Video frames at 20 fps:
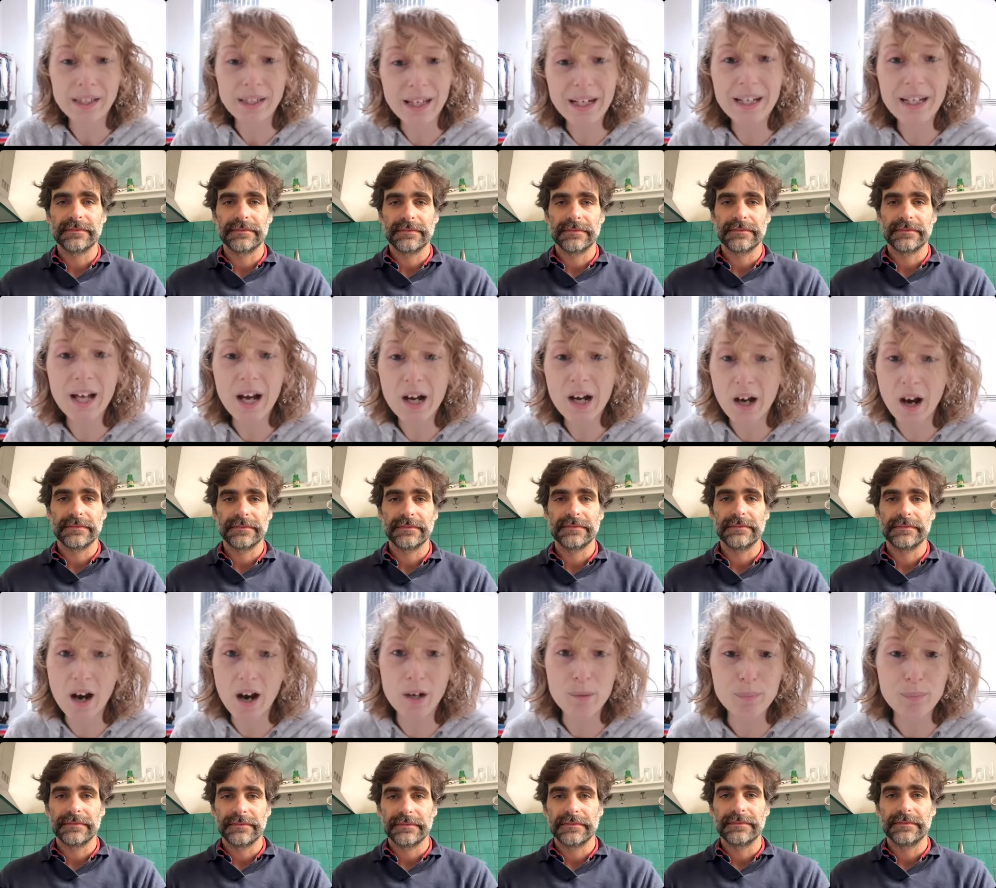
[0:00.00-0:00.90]
Speaker 1: get in a
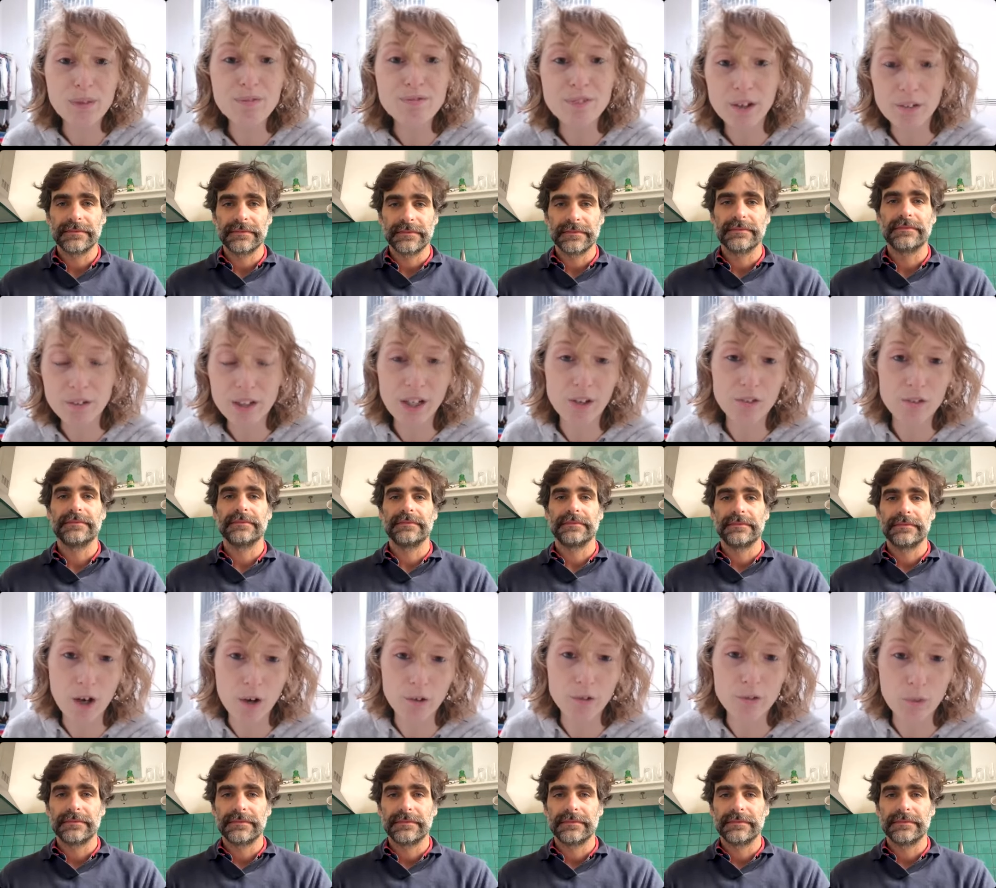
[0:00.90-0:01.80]
car, be ferrying
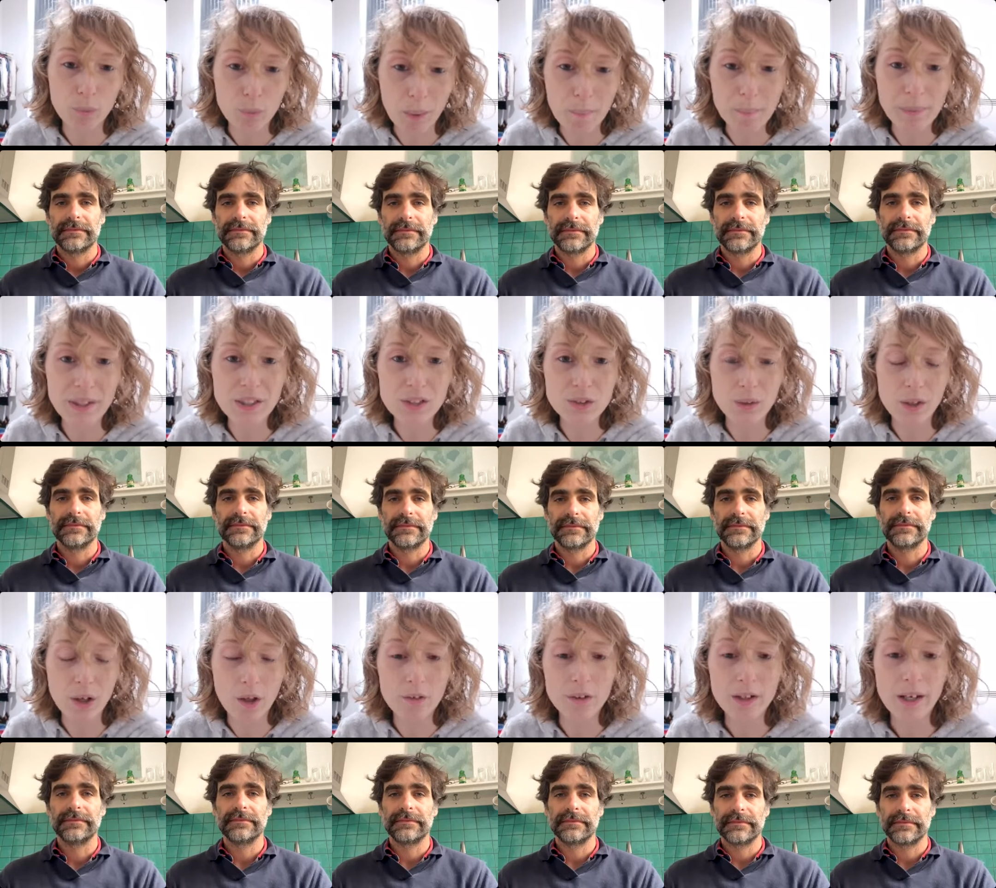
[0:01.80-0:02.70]
around from one place to
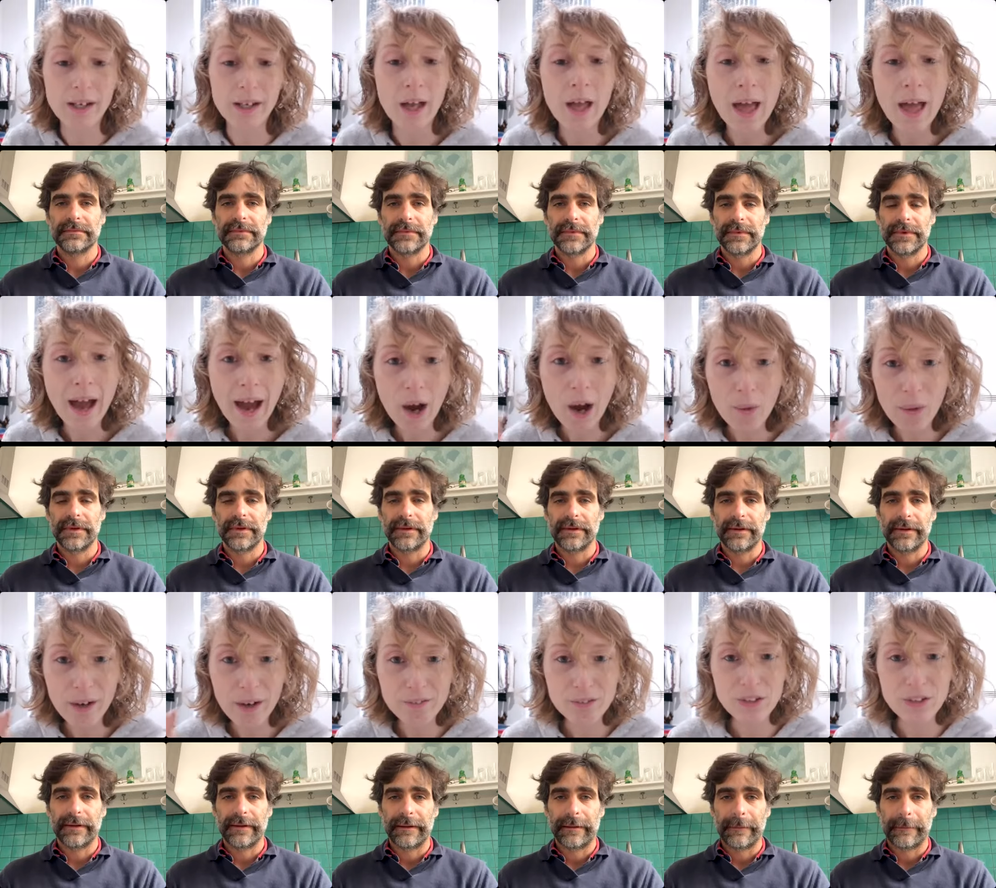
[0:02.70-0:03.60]
another? Like, how
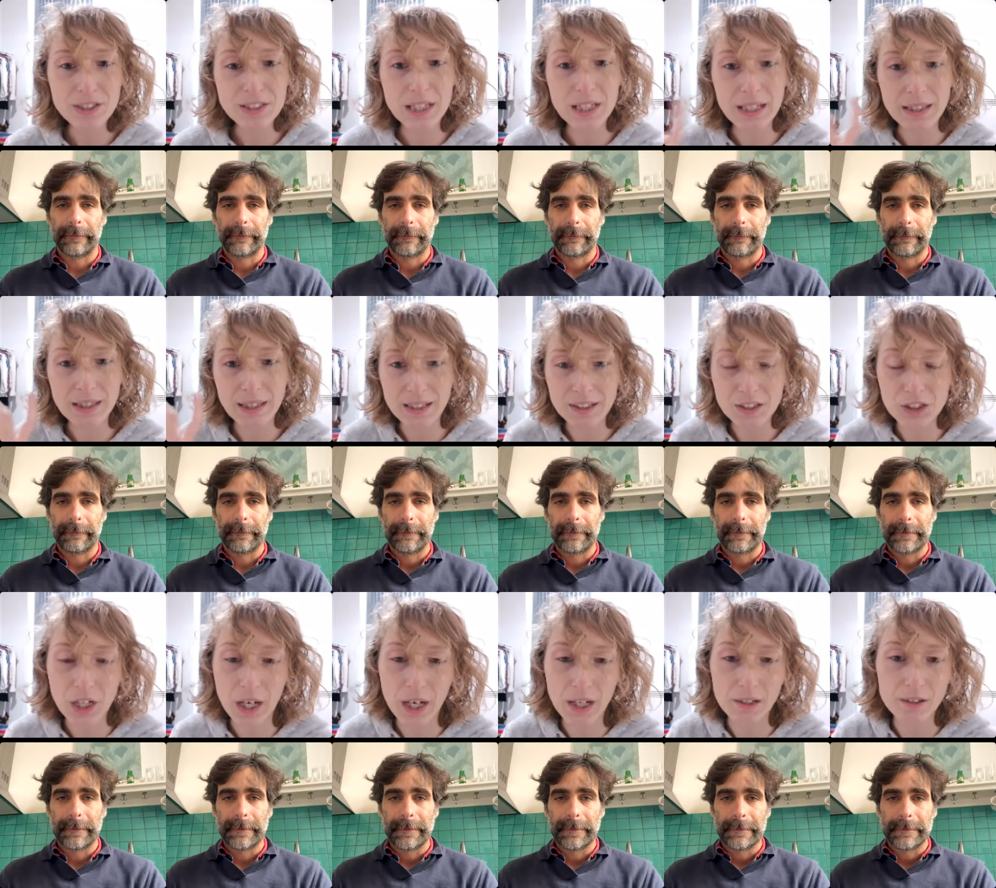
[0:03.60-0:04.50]
have you seen that
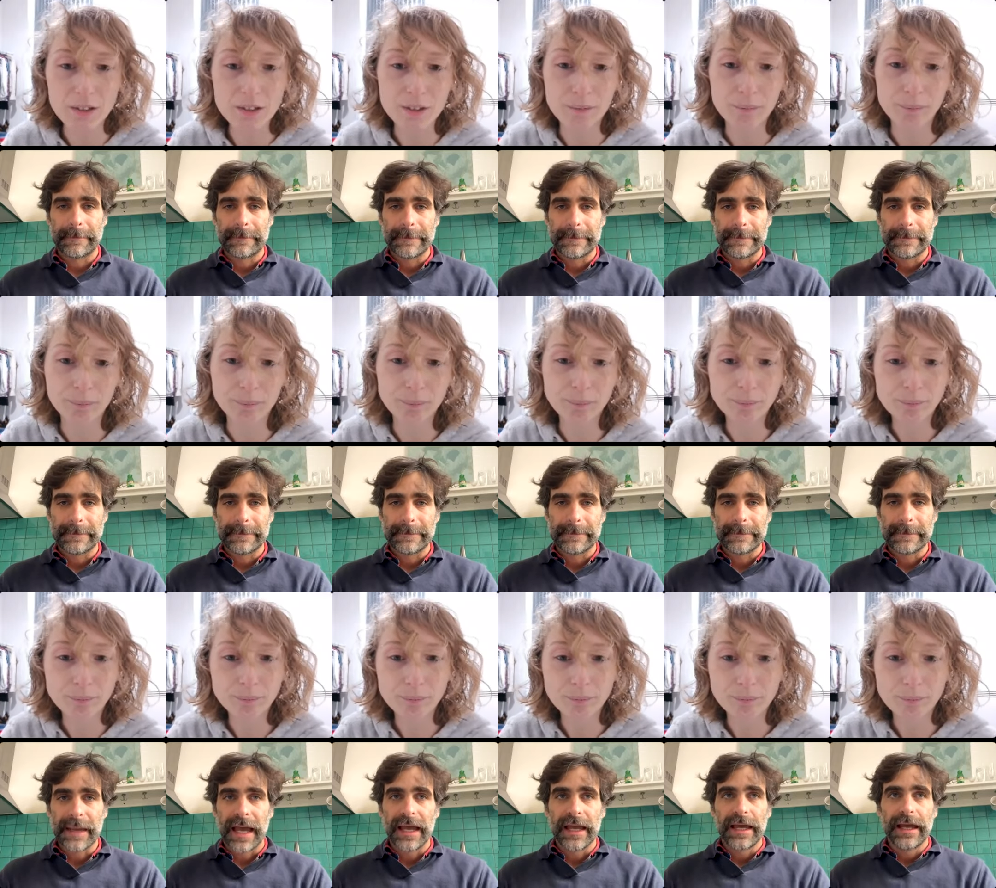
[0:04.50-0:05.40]
change?
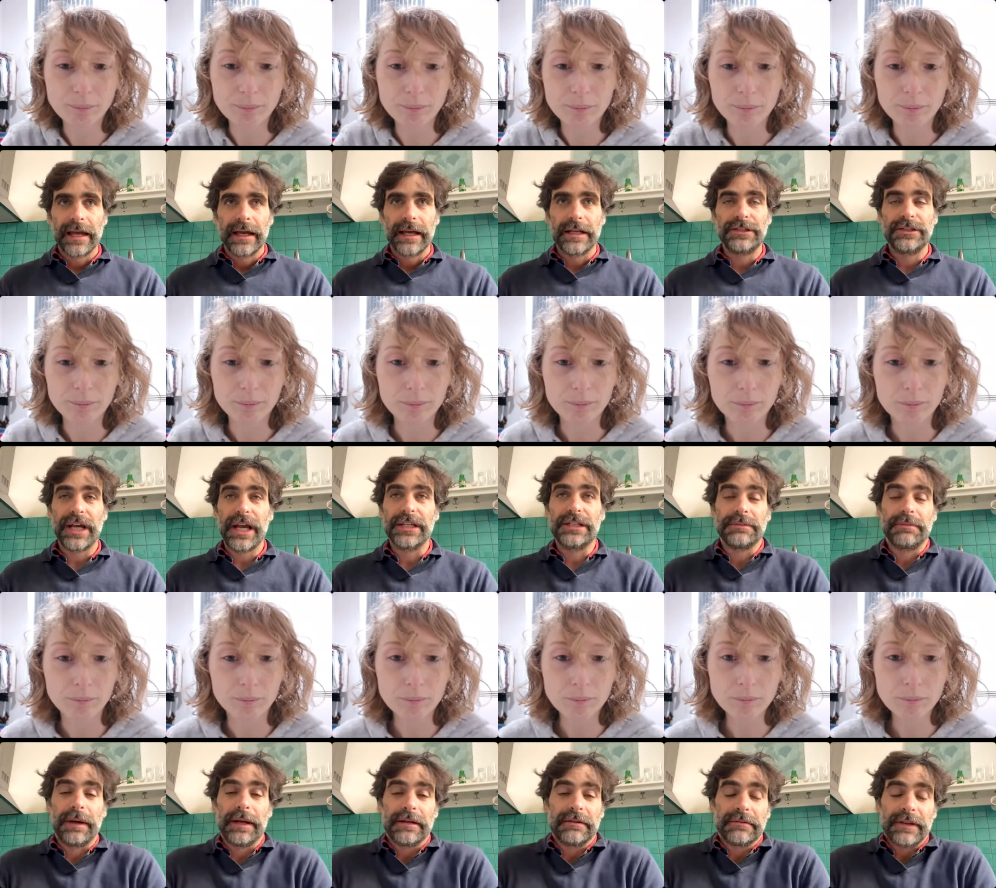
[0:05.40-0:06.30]
Speaker 2: The change,
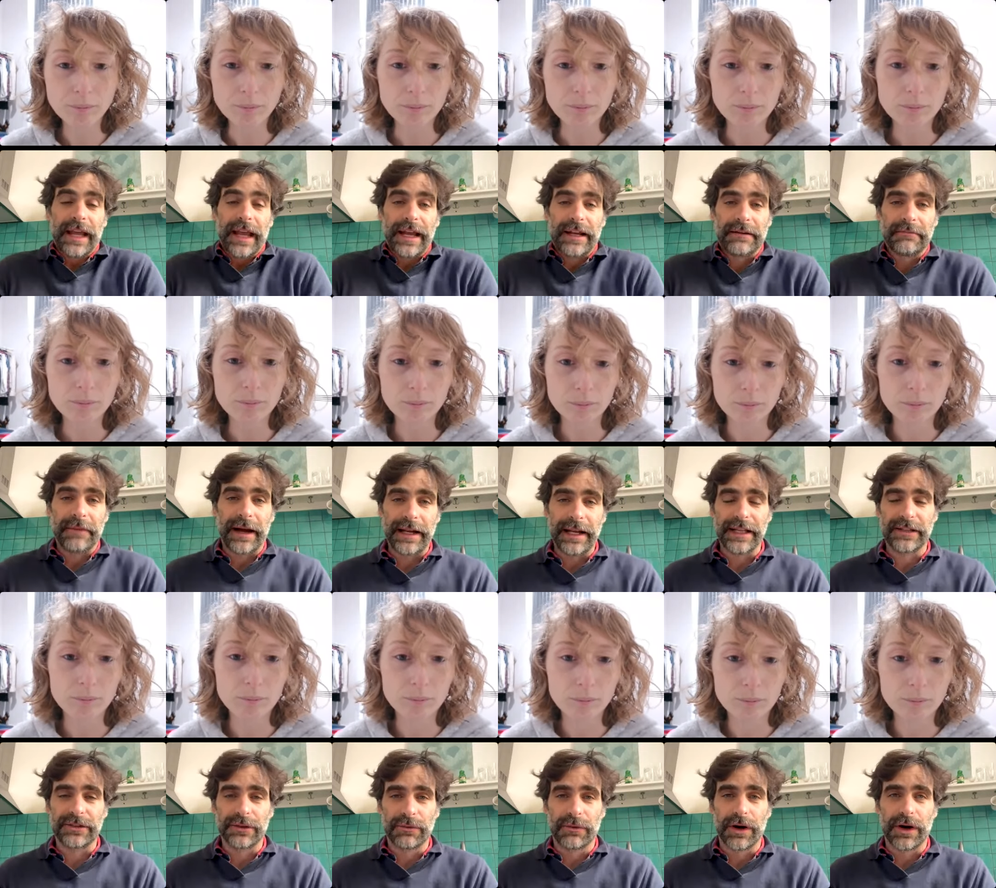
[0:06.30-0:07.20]
man. In my
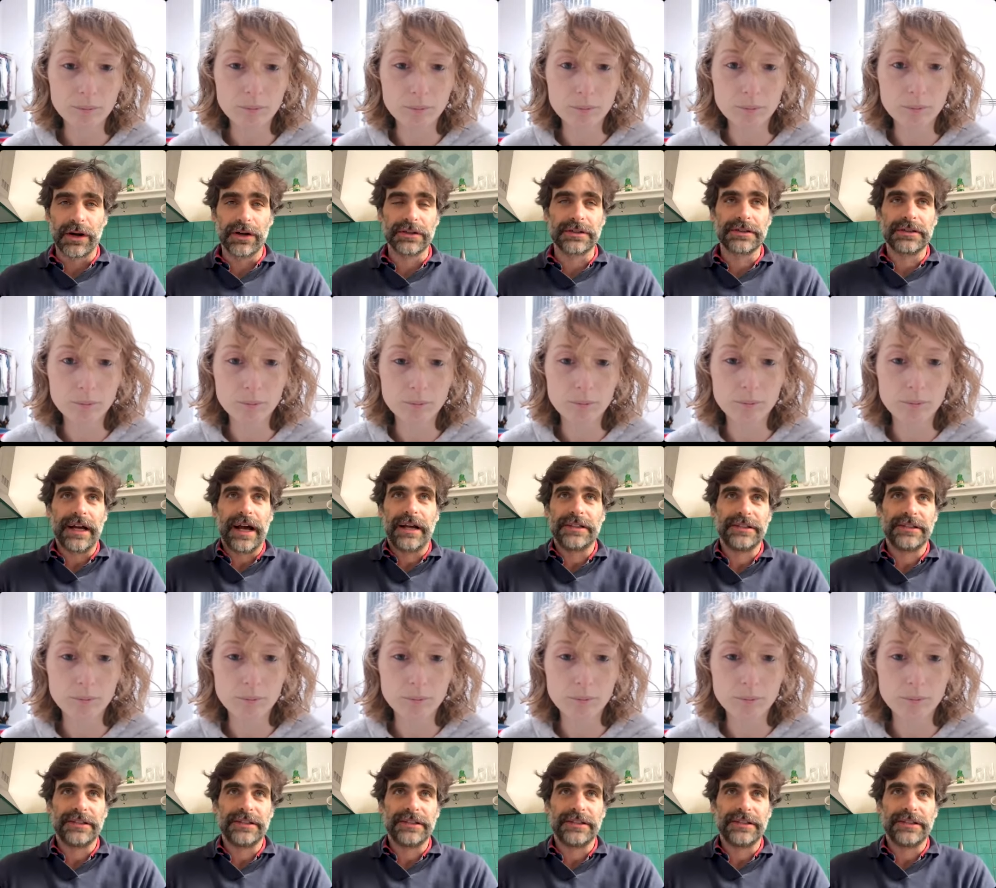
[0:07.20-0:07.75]
little world, I